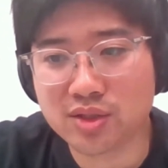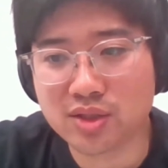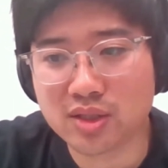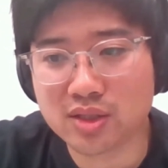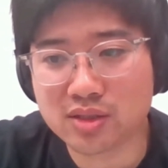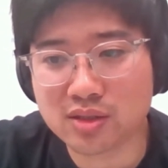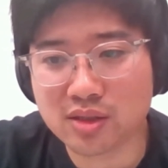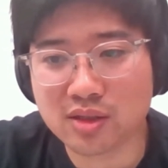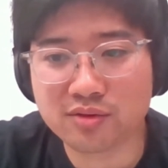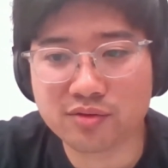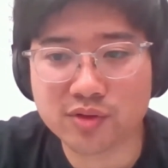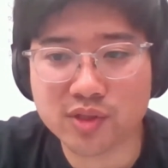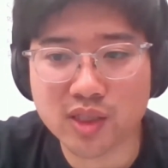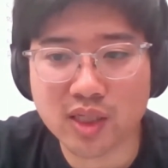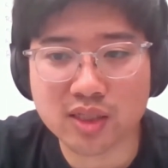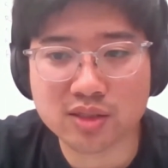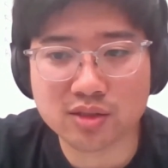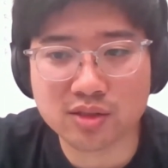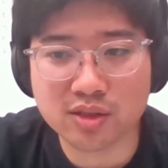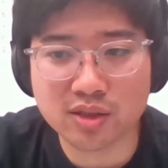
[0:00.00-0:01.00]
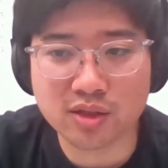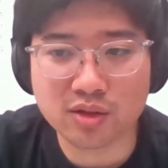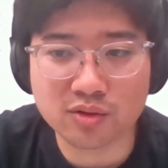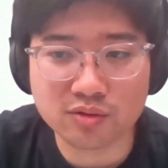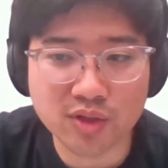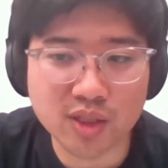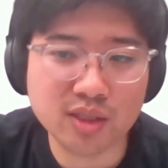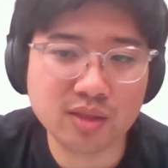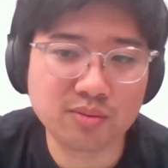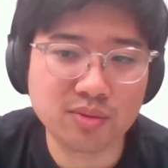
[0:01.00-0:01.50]
itself is actually
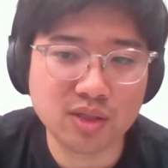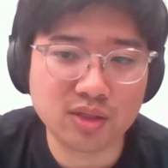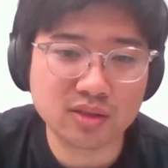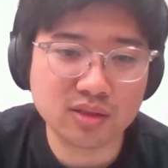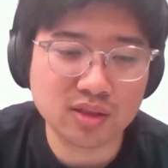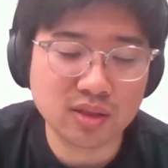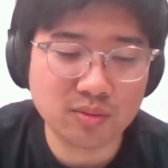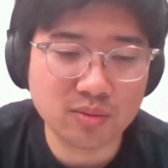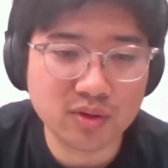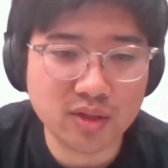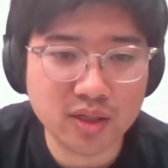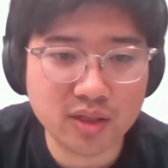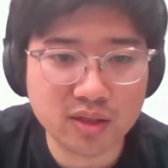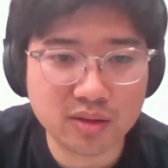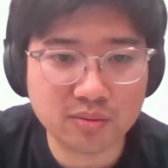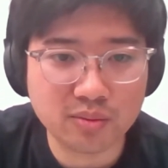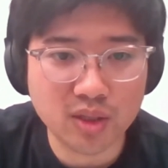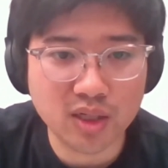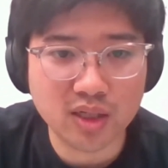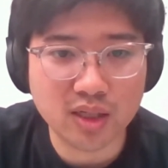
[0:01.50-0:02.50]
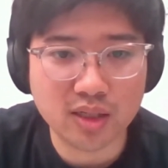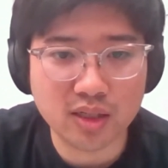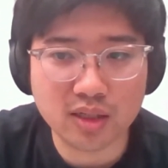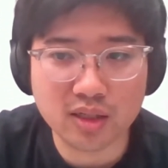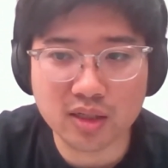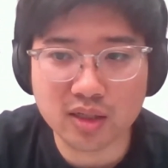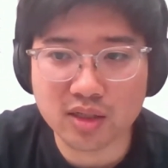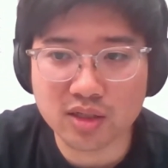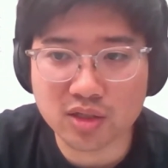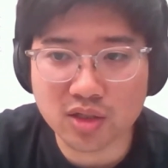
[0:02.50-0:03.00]
already being simulated by
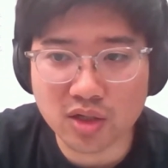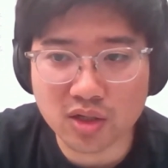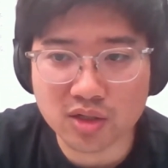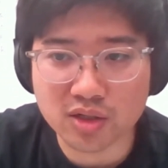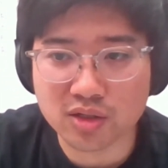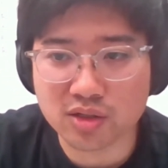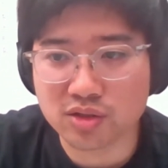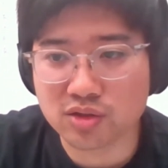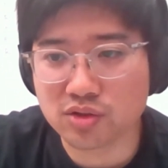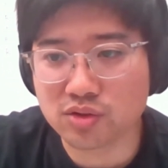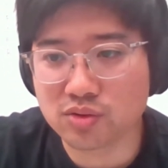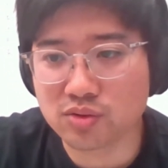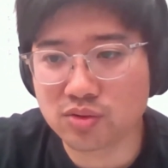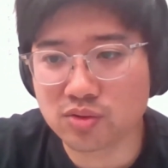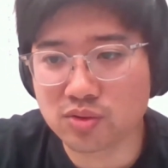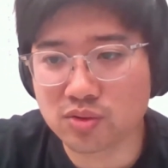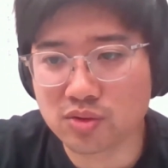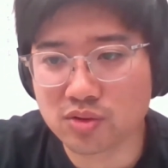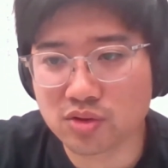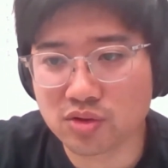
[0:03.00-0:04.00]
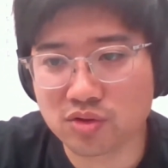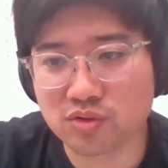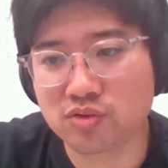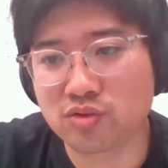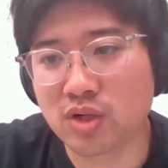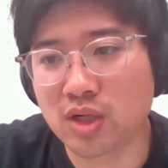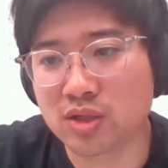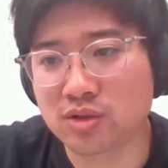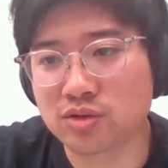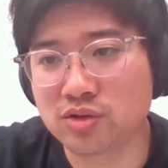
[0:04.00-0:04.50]
talking to
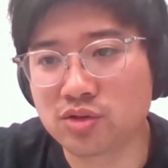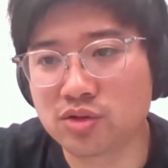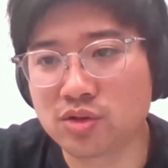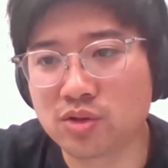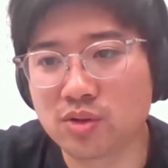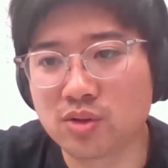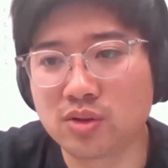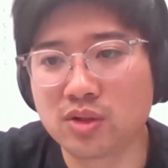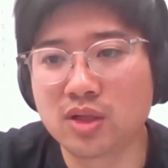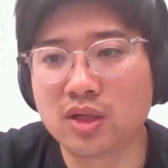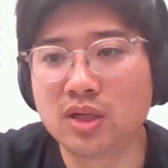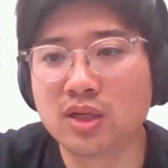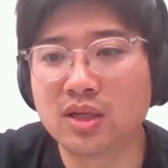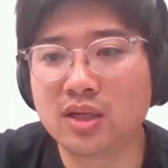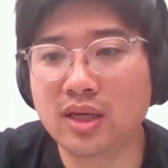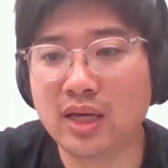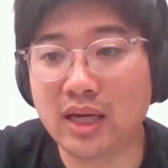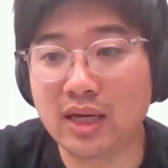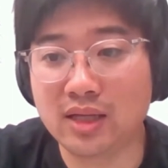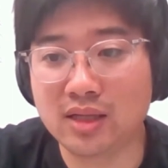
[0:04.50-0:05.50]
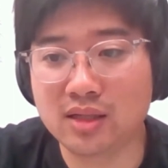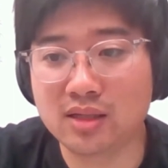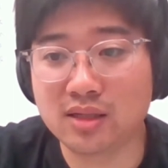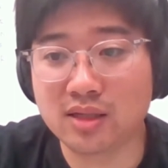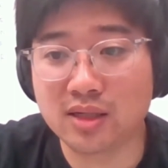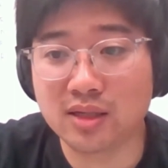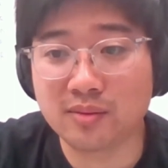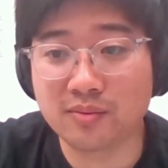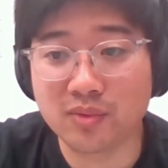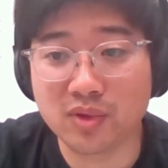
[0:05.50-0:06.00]
Q-ground control. And
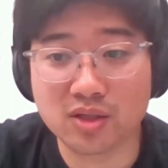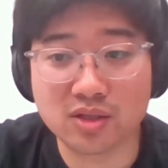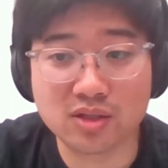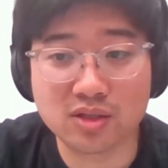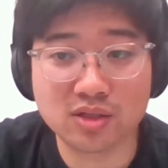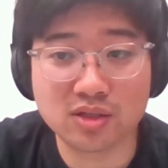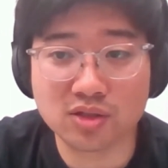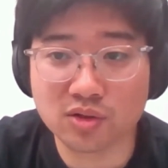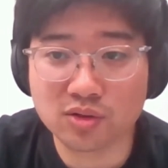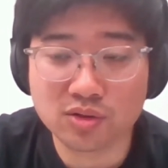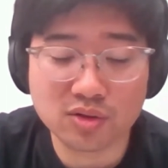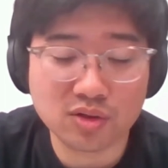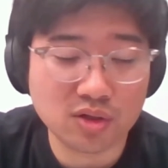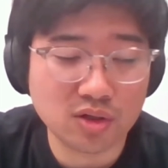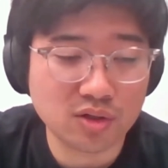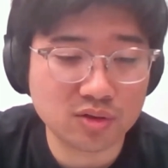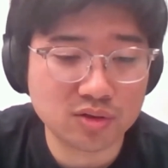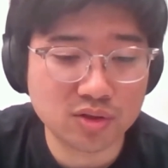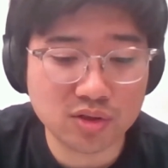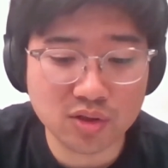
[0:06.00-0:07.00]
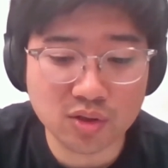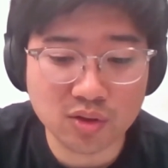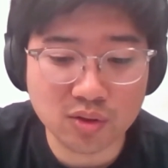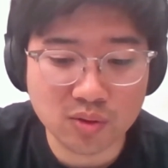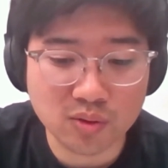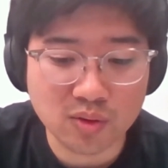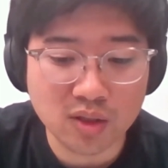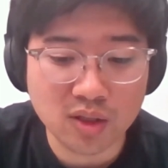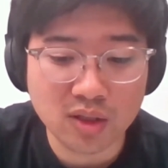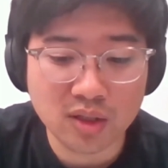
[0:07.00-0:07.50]
this is
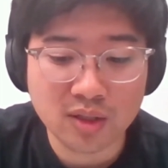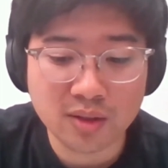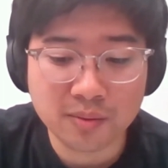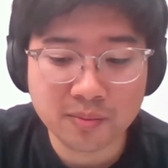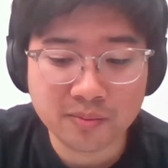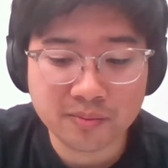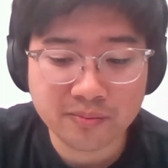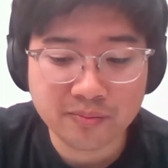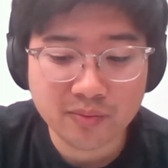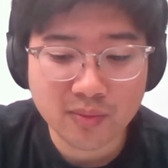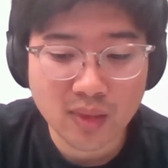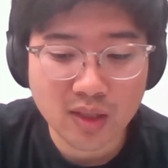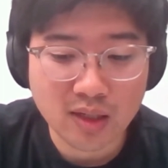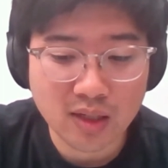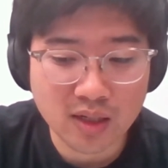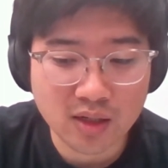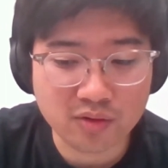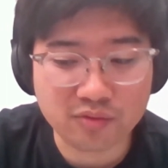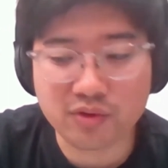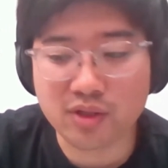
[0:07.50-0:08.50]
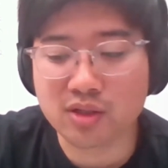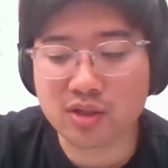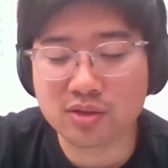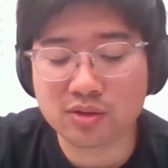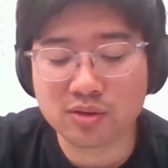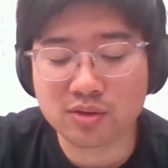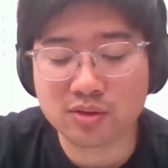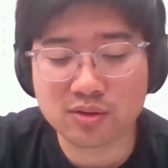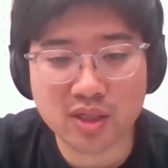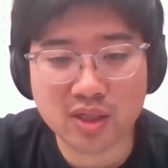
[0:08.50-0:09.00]
also how
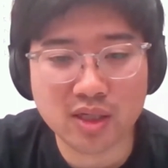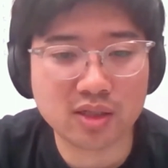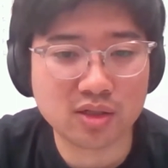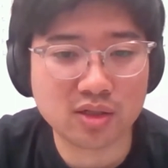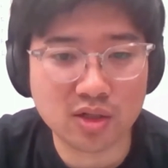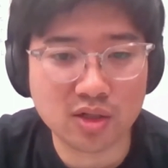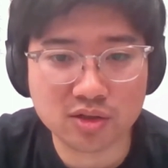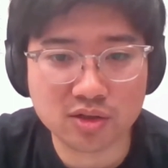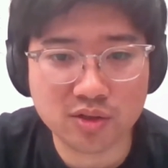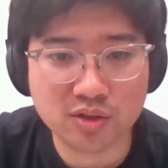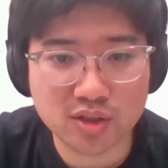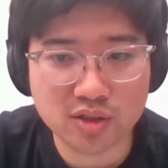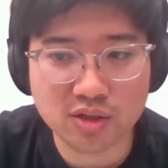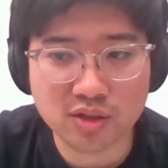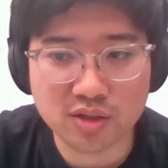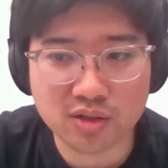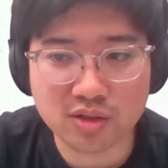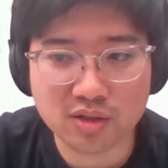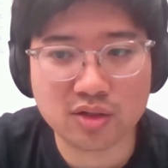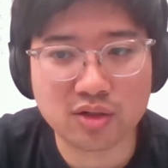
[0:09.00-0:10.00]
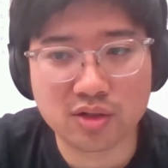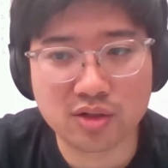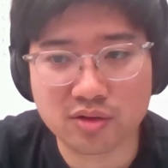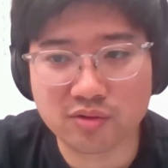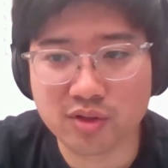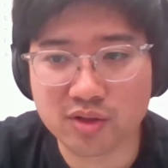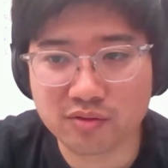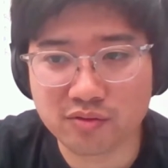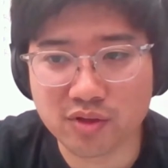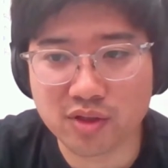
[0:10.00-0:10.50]
vehicles can talk to each other on the
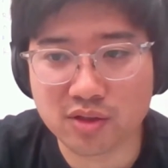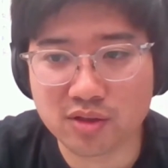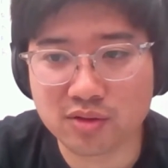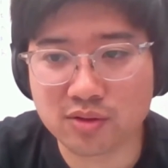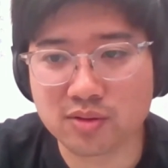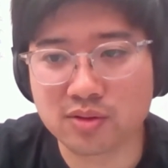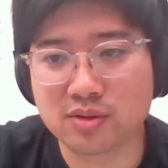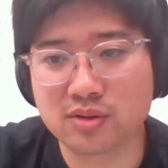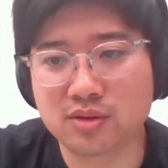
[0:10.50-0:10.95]
real vehicle.